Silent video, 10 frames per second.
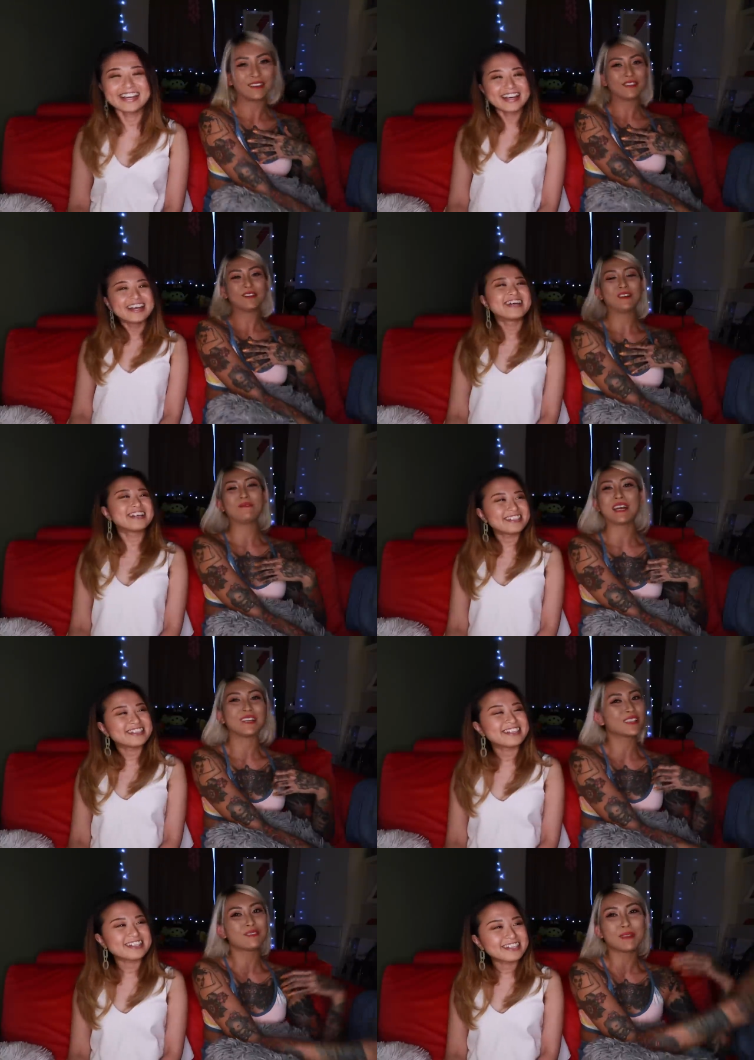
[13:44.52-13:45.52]
Speaker 1: I don't know,
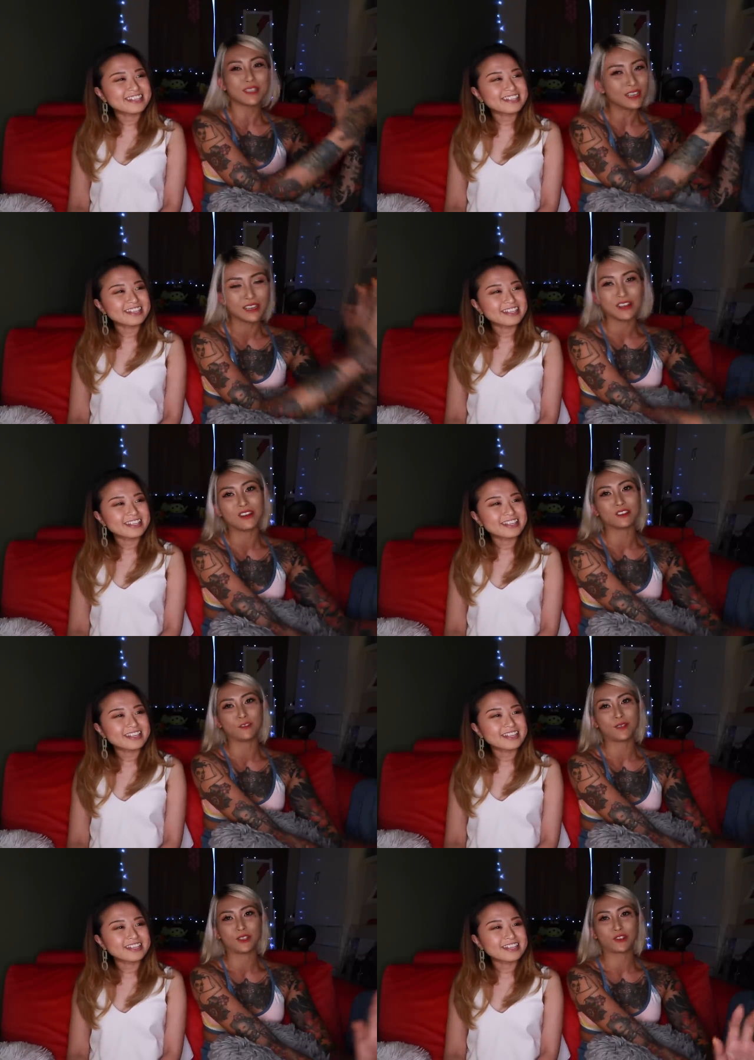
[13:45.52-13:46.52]
but I just meet a
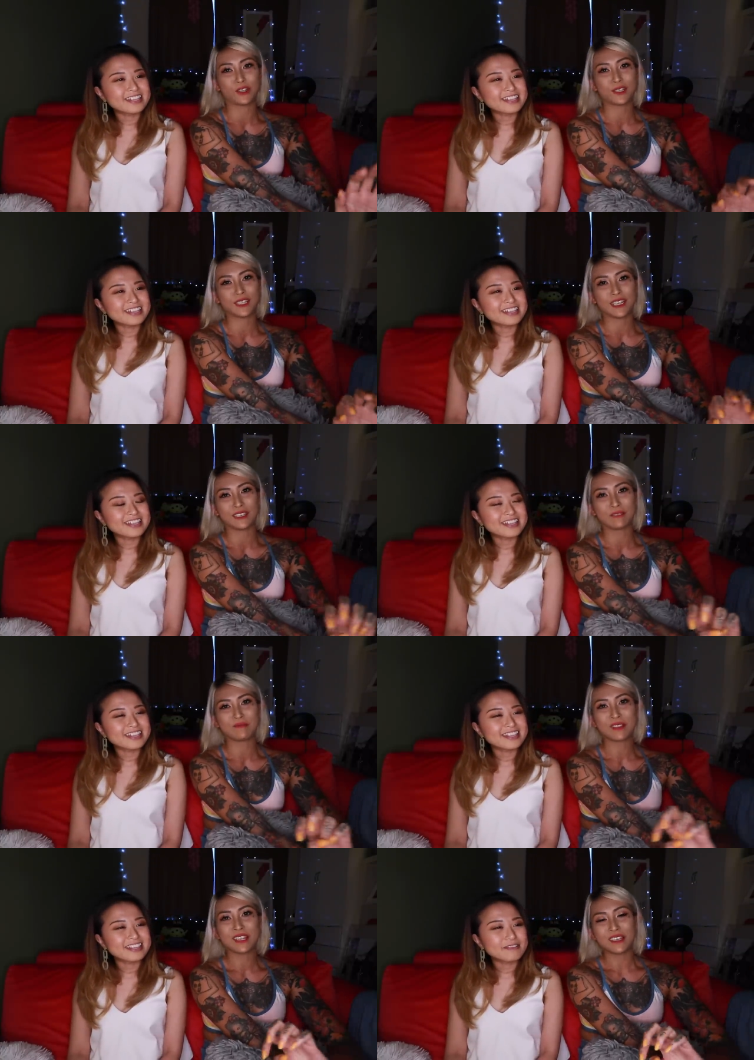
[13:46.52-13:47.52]
lot of
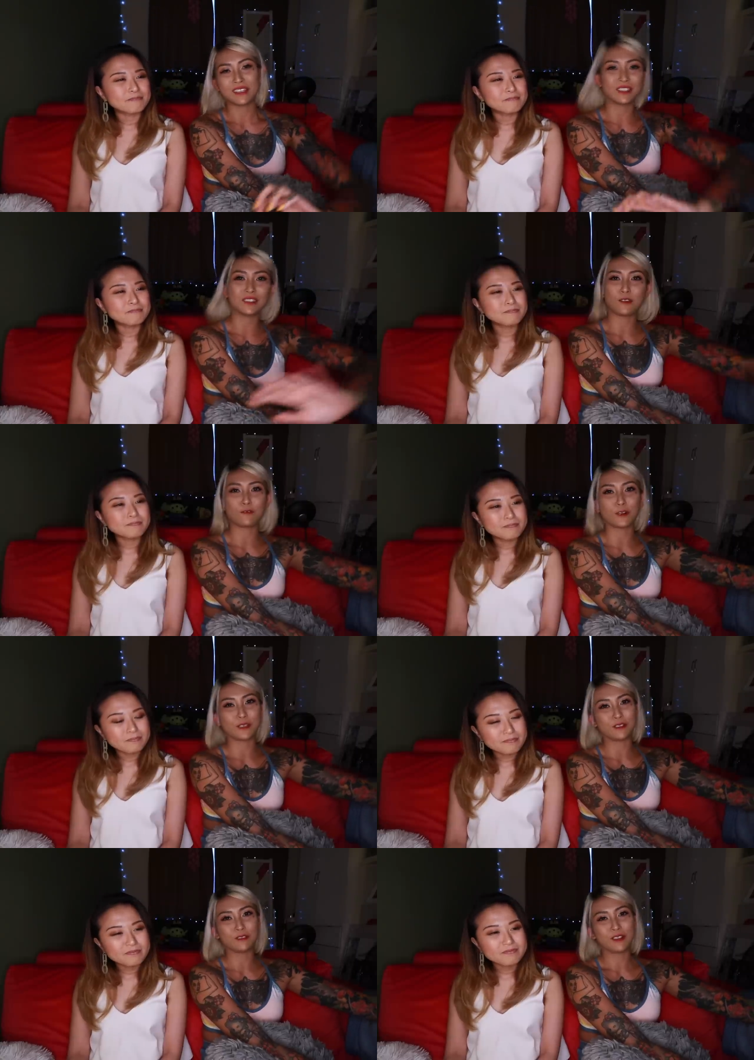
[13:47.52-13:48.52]
interesting, like
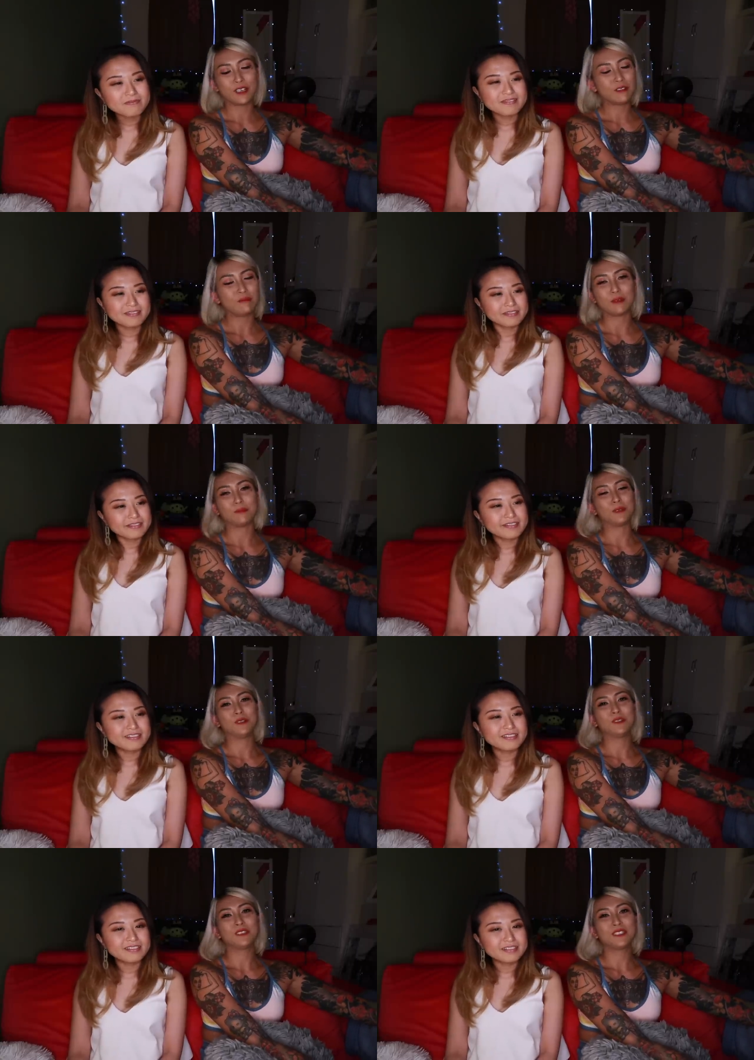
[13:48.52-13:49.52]
different
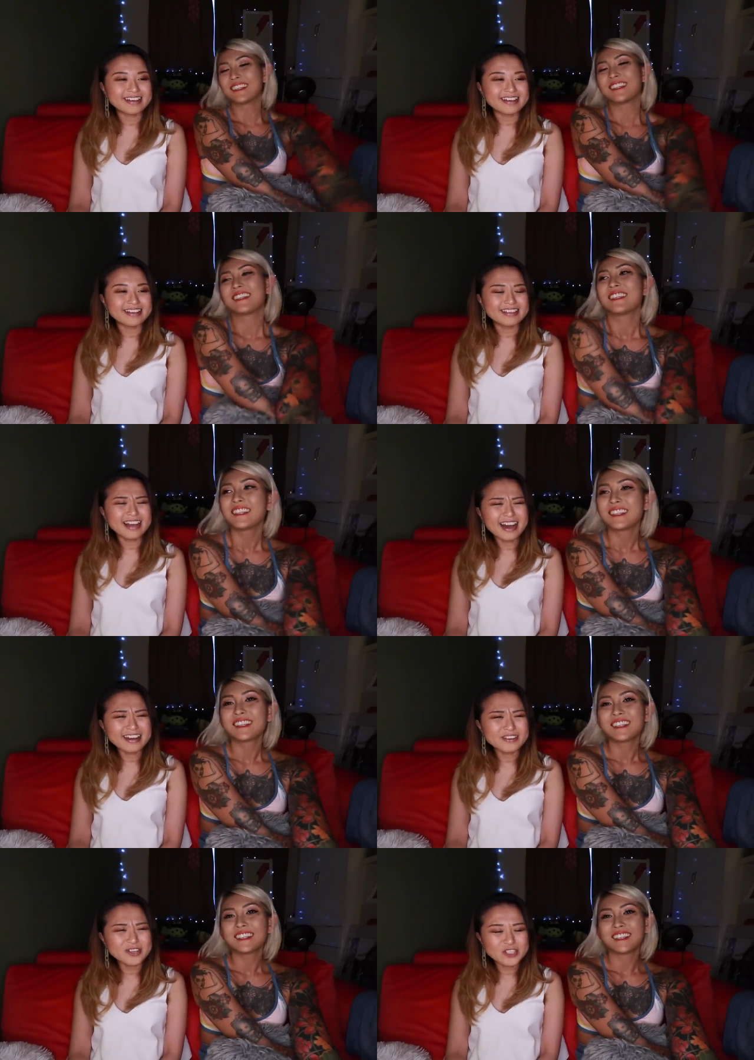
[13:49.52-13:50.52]
people
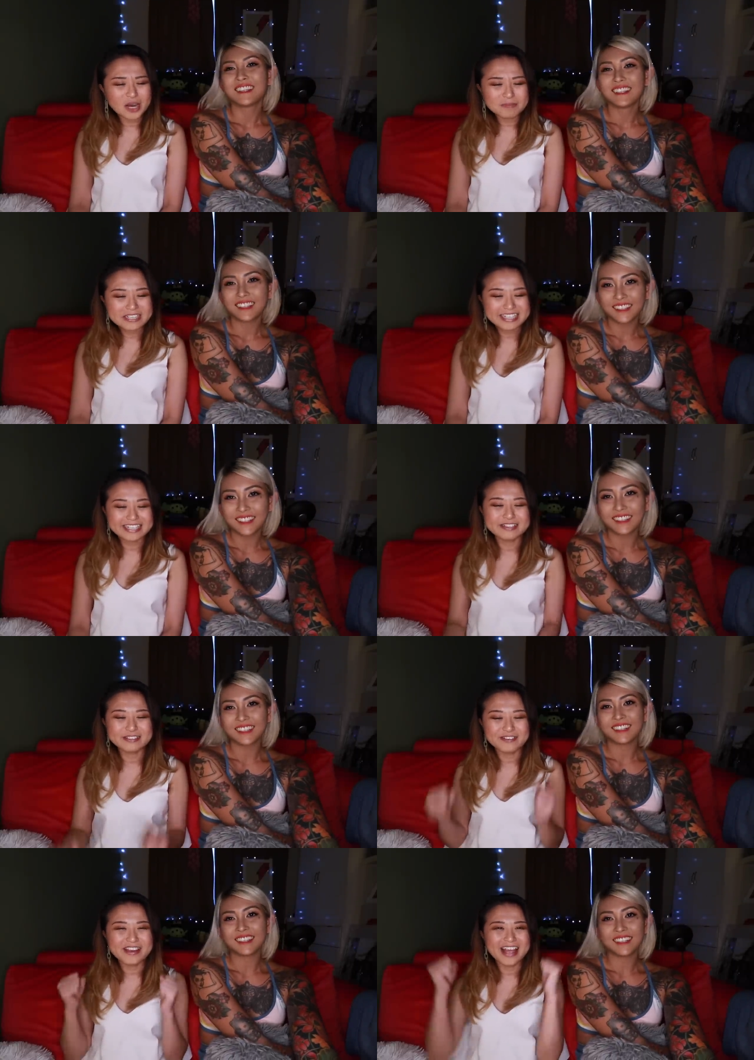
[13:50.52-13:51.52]
Speaker 2: yeah, your job is
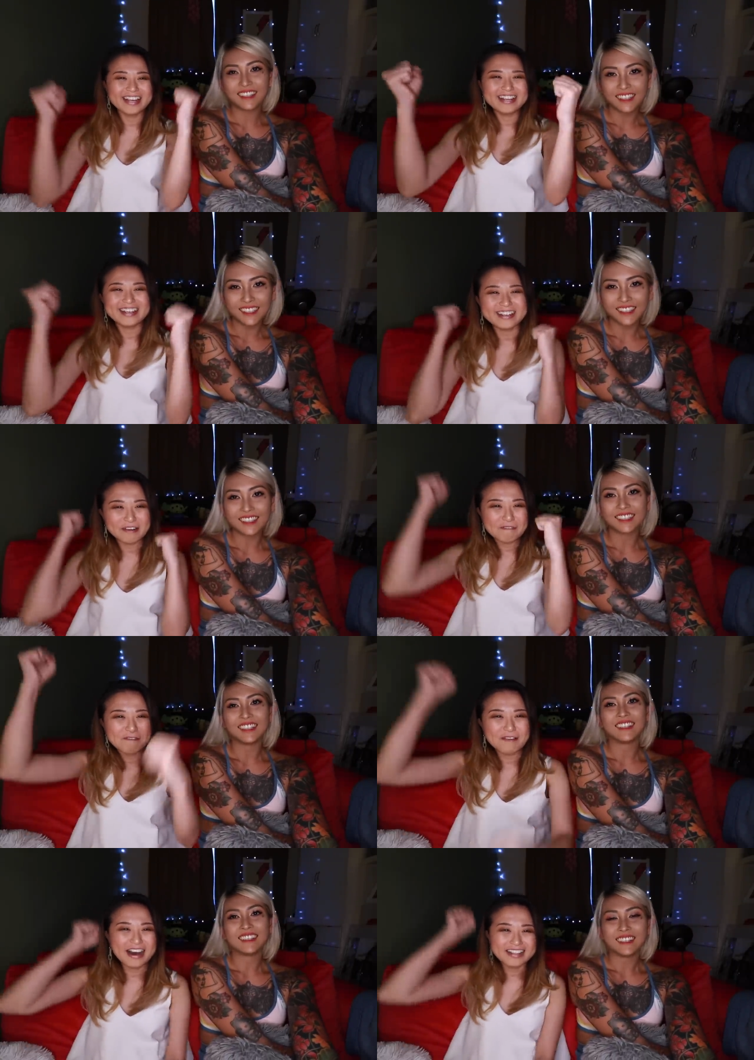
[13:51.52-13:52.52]
just creating like a
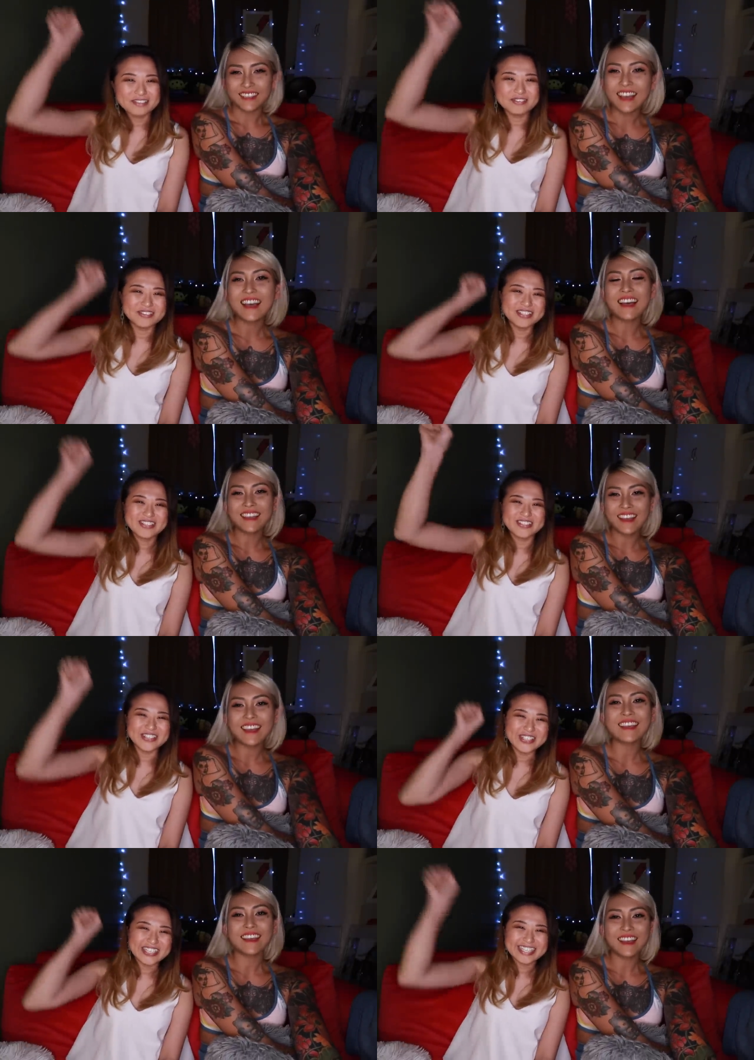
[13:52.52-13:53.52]
fun yeah, one's,
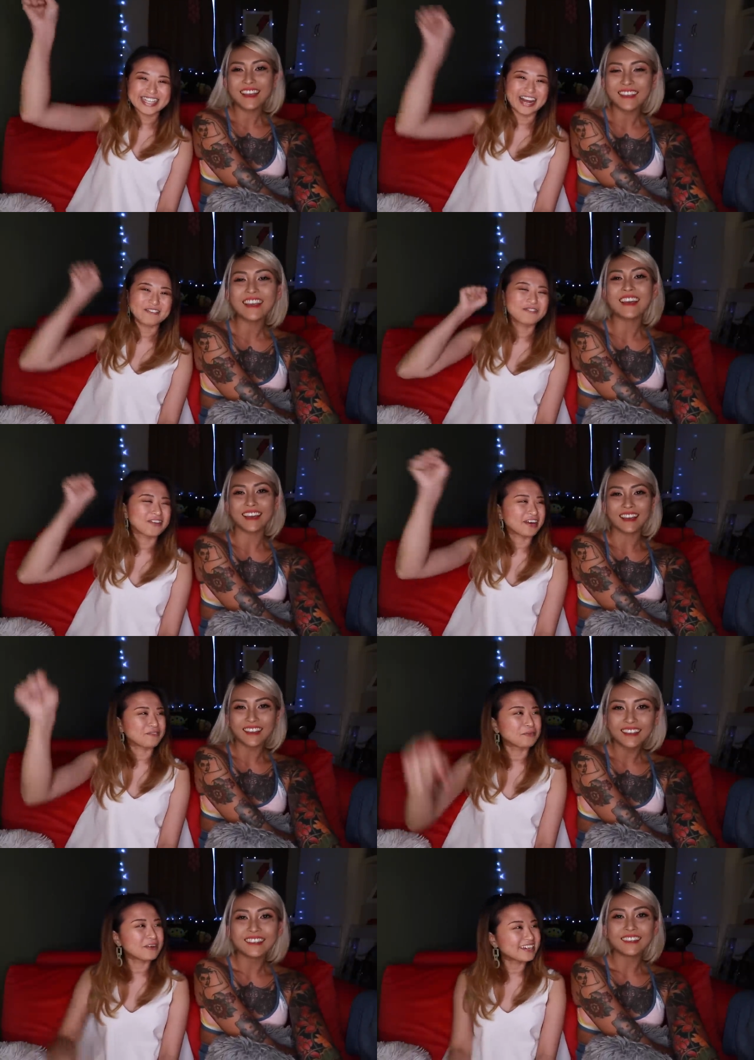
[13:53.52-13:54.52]
yeah, yeah, time
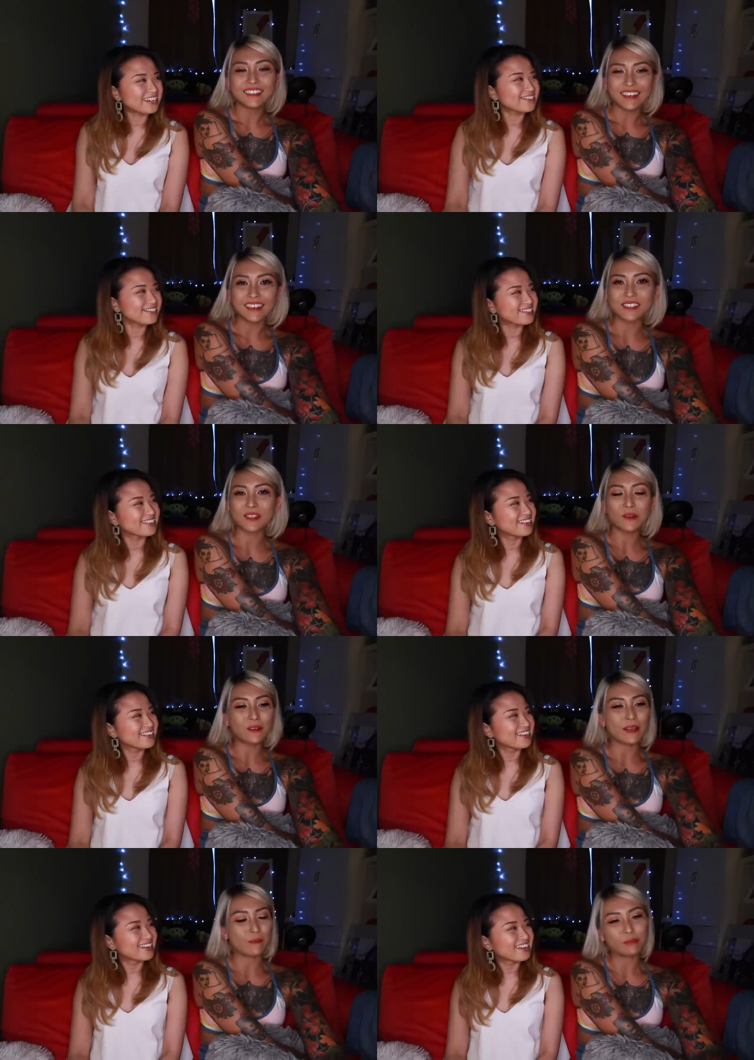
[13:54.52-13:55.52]
everyone else. Yeah,
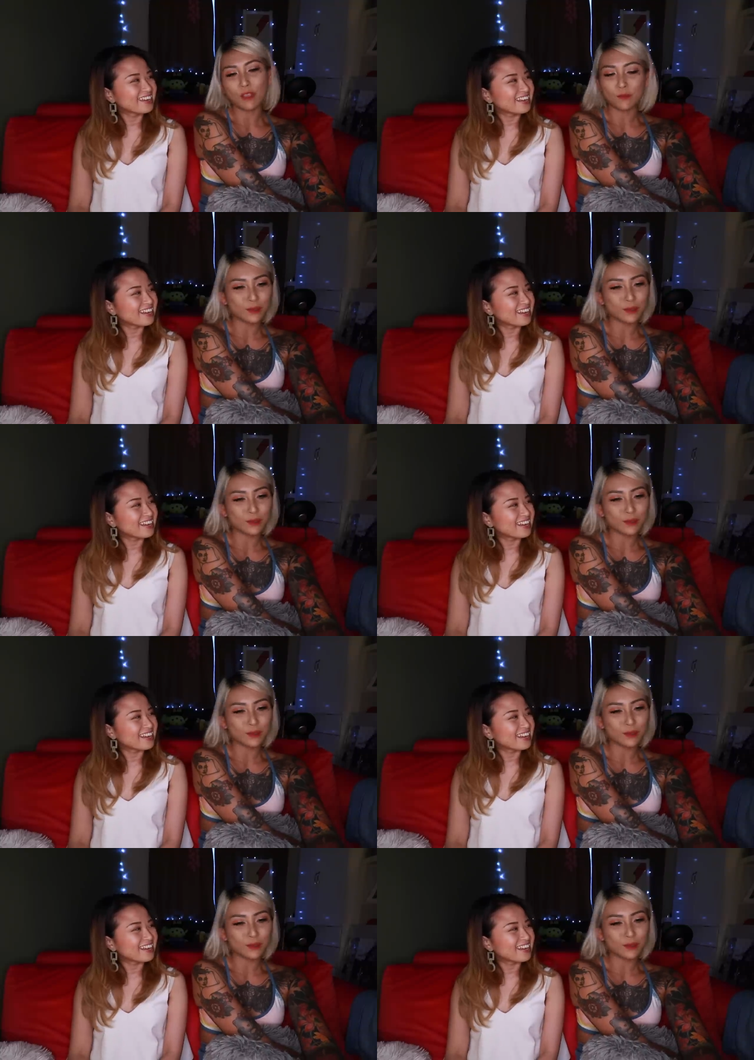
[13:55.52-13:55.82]
so
Speaker 1: like if